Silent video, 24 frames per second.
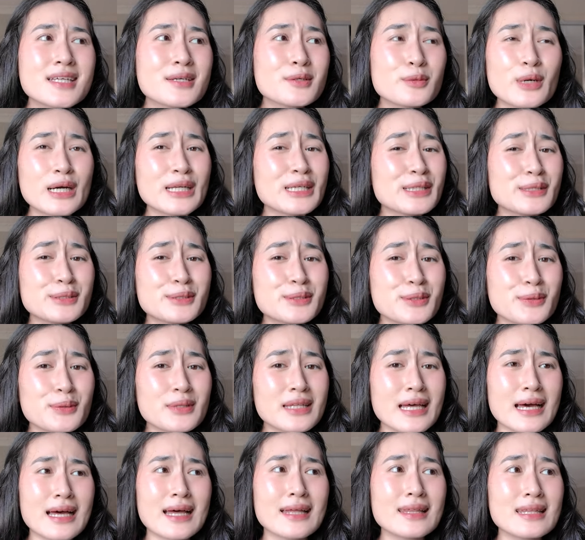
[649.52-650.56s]
why do you do
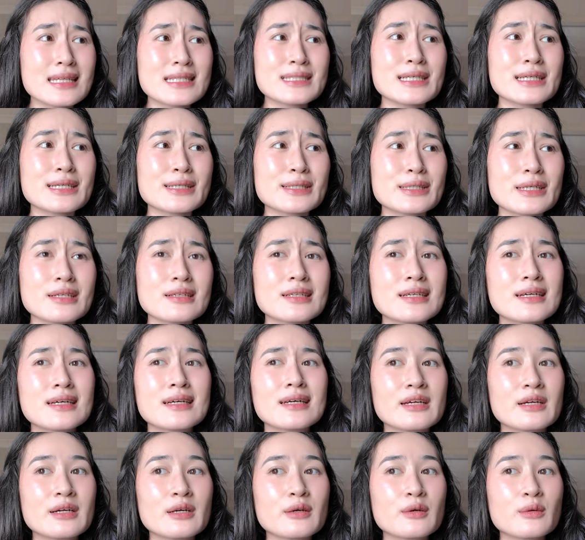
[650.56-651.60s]
that? There's like,
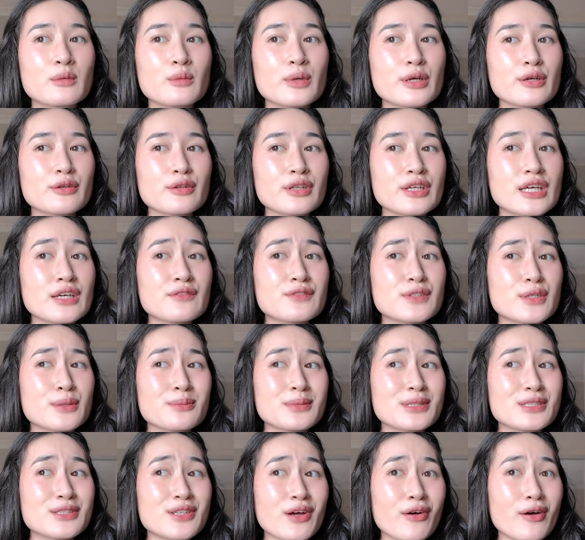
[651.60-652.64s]
we only have so
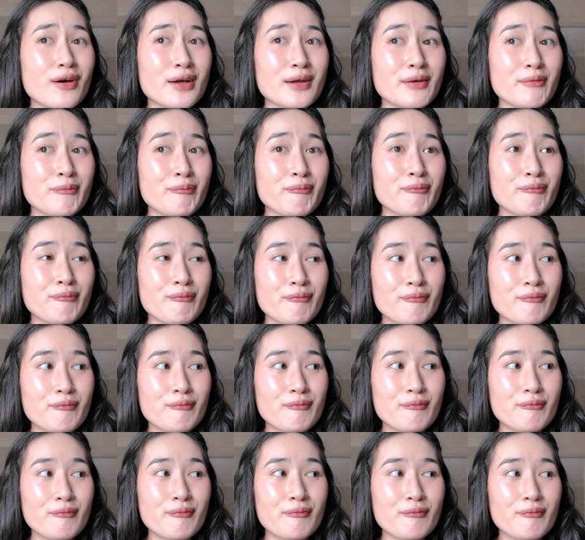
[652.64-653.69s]
much time
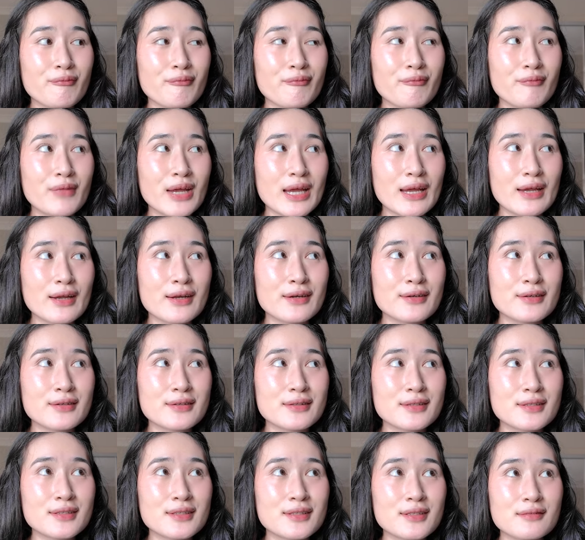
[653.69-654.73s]

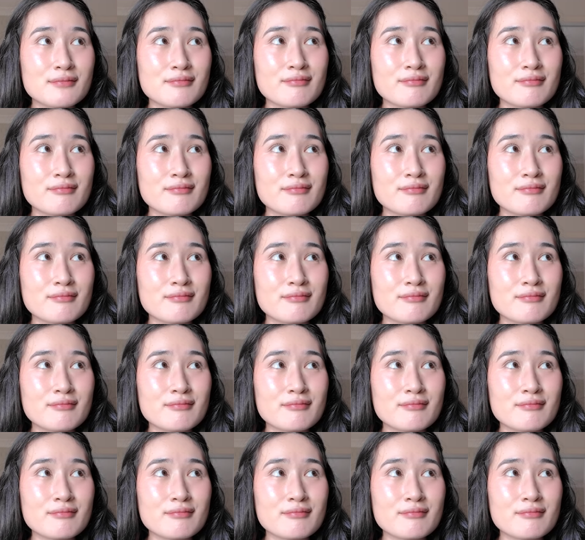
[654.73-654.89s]
in